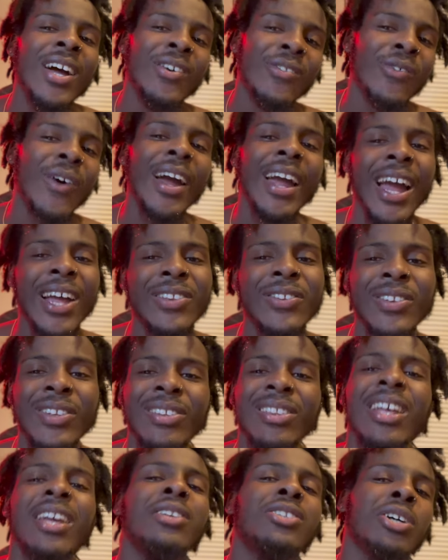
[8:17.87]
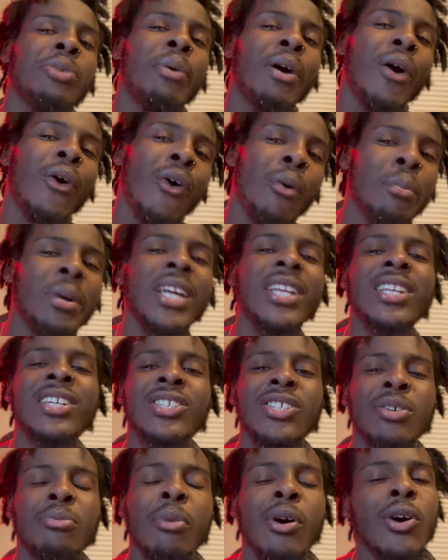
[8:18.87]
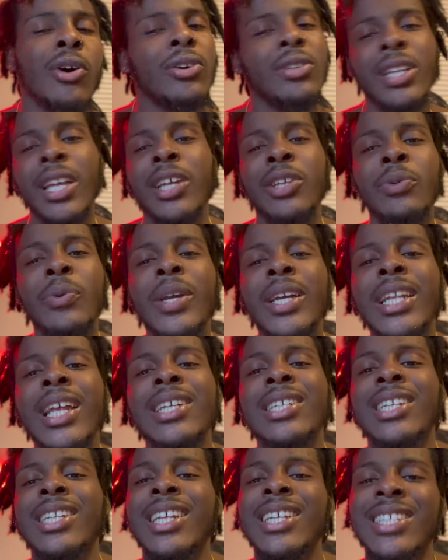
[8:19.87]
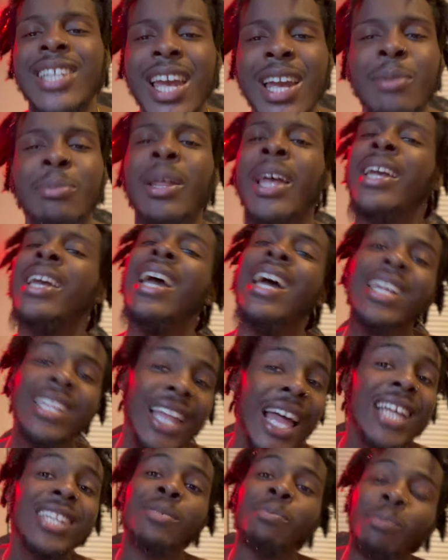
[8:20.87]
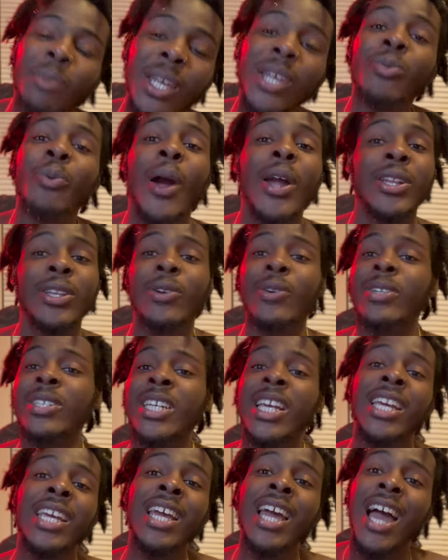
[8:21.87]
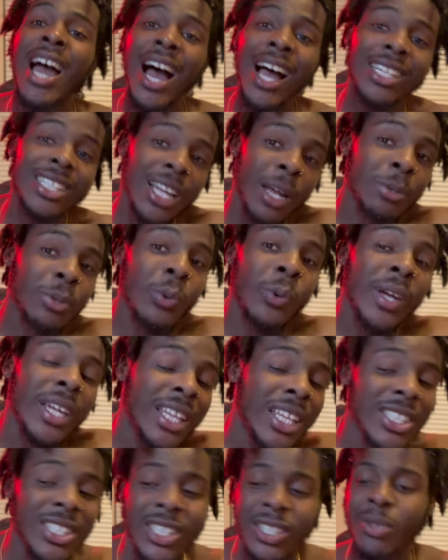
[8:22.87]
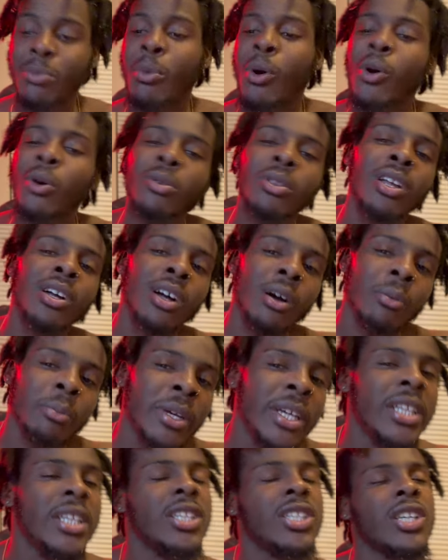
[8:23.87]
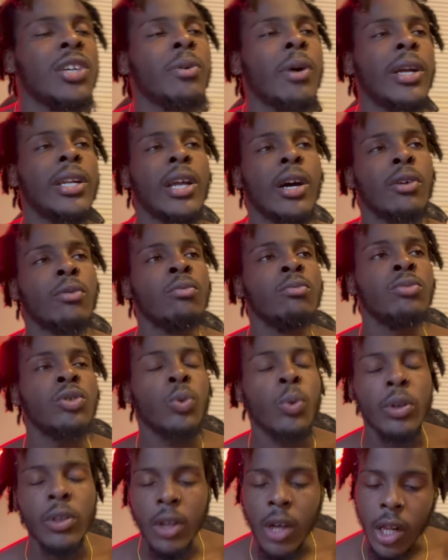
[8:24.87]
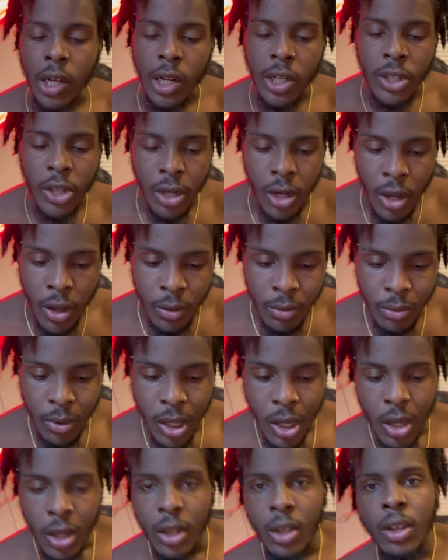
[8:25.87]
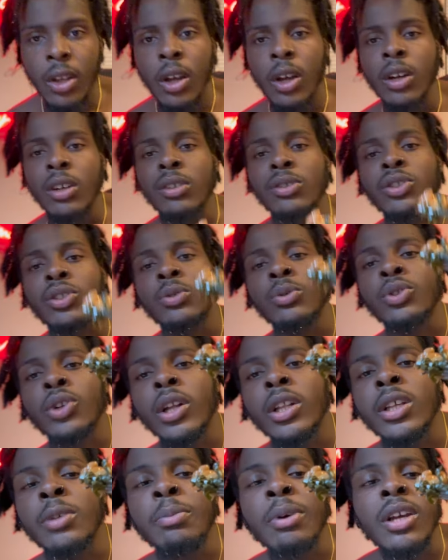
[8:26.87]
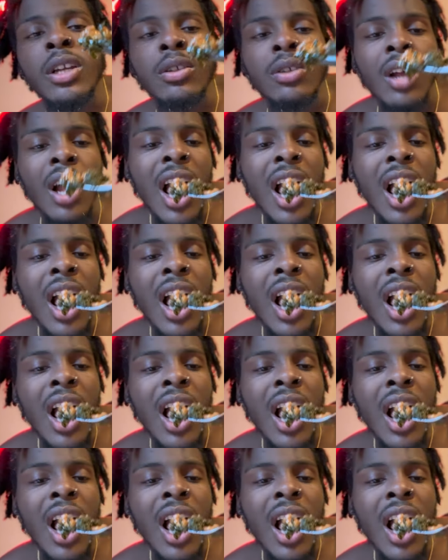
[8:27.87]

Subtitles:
right after you leave. Talk about, oh, I'm going to eat this tomorrow. Nigga, you eating that shit the same night. That's me right there, G. I said I was going to eat this shit tomorrow. Look, I'm eating this shit right now. I swear to God I said that. Let's try these beans.